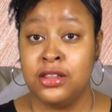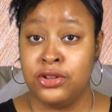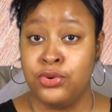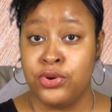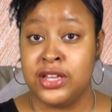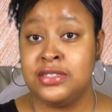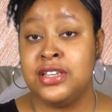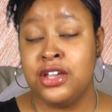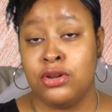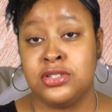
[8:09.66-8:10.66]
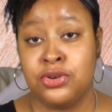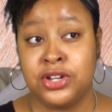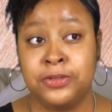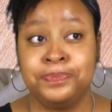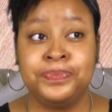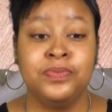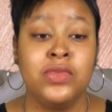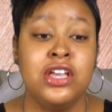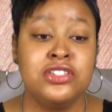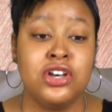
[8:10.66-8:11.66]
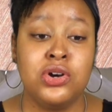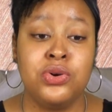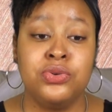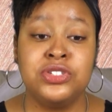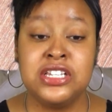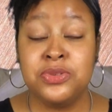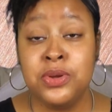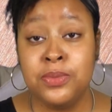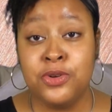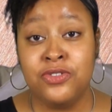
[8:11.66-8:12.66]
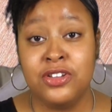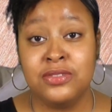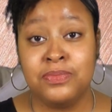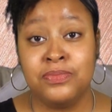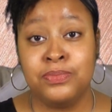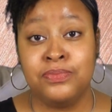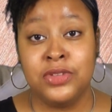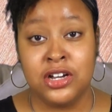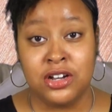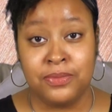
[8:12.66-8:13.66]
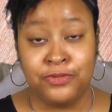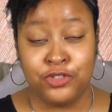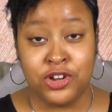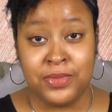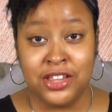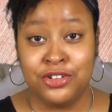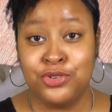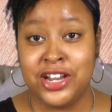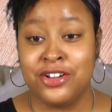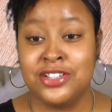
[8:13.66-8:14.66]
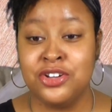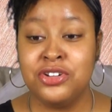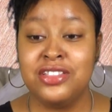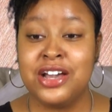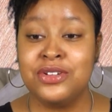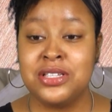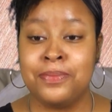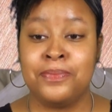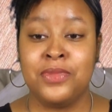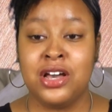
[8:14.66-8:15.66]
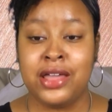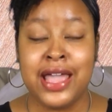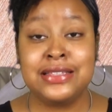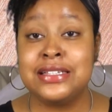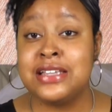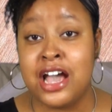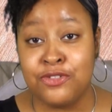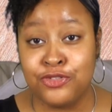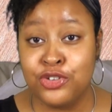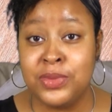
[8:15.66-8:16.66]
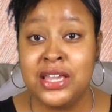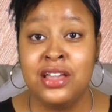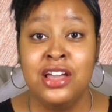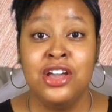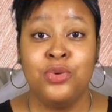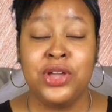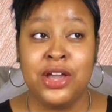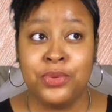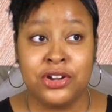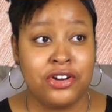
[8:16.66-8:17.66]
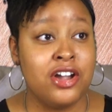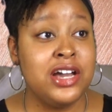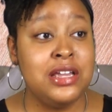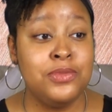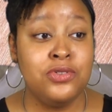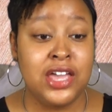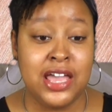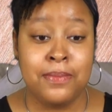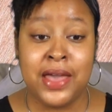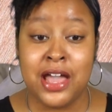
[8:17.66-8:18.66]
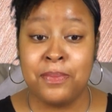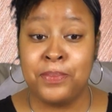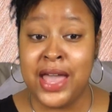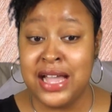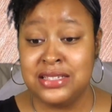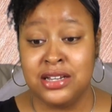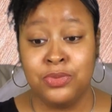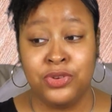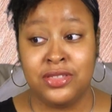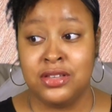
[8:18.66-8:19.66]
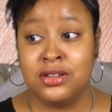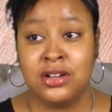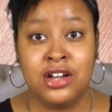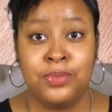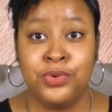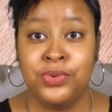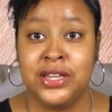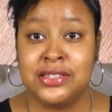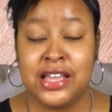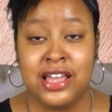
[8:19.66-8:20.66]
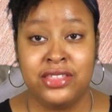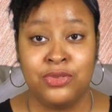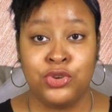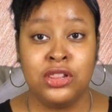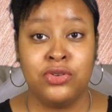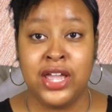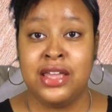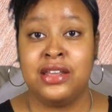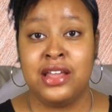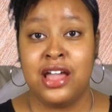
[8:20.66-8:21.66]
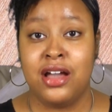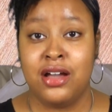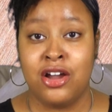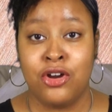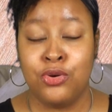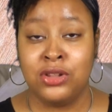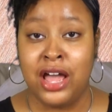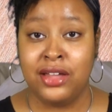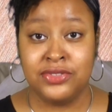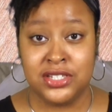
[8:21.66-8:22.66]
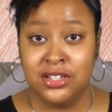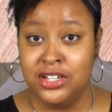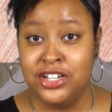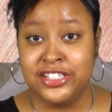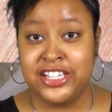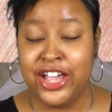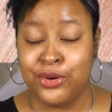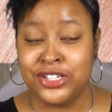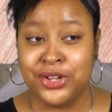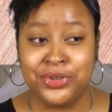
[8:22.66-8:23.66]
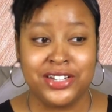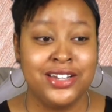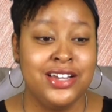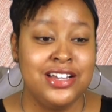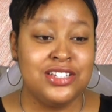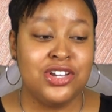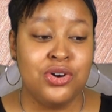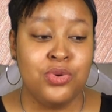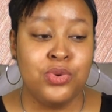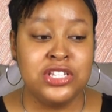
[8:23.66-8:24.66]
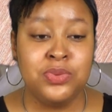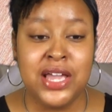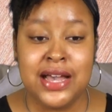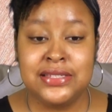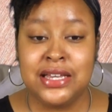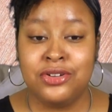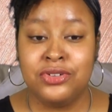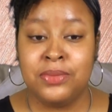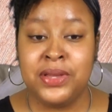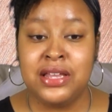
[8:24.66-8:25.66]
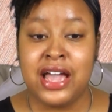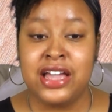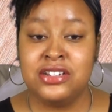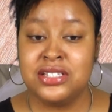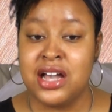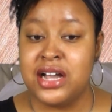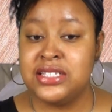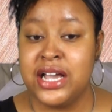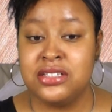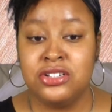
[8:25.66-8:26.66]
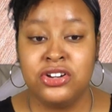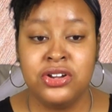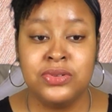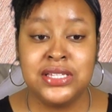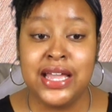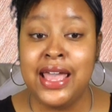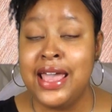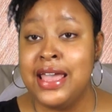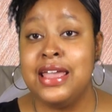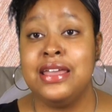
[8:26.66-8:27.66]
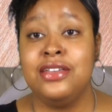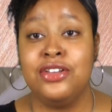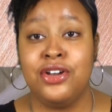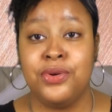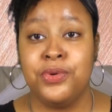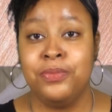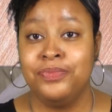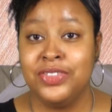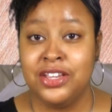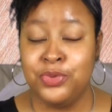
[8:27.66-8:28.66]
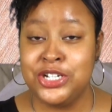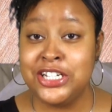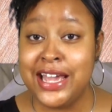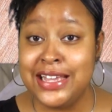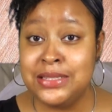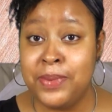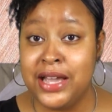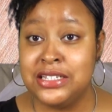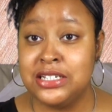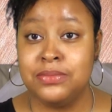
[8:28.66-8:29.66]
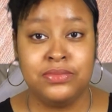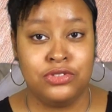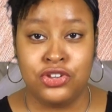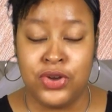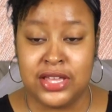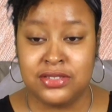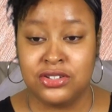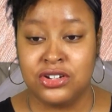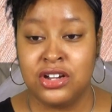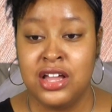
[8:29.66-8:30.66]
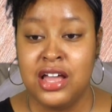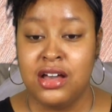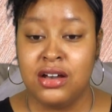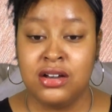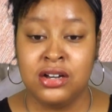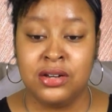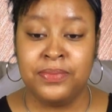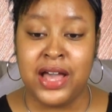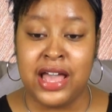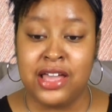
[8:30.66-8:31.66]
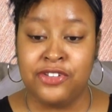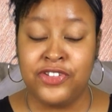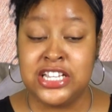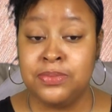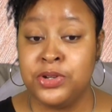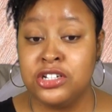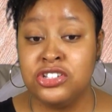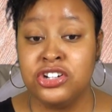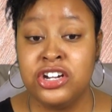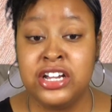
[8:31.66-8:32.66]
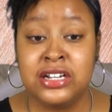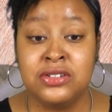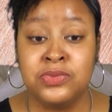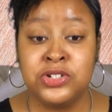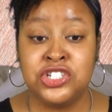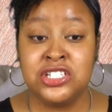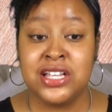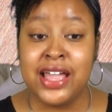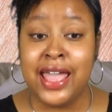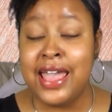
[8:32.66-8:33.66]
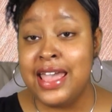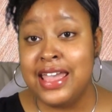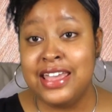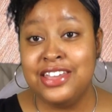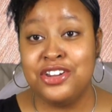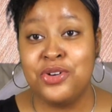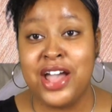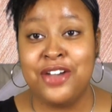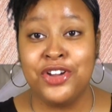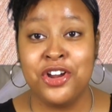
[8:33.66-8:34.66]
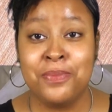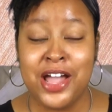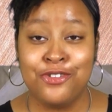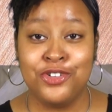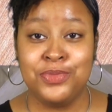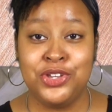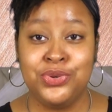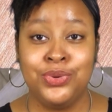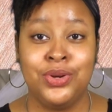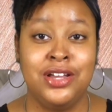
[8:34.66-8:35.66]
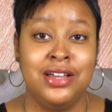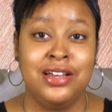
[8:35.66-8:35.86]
Illinois to Arizona. So since we were moving from Illinois to Arizona, that was a hectic time for me. We had went on our honeymoon, came back, packed up within a couple weeks, and then relocated our whole lives to Arizona. So once we got settled a bit, I just contacted her and was like, hey, you know, when should I expect them? No answer. I Facebooked her and was just like, hey, you know, I haven't heard back from you.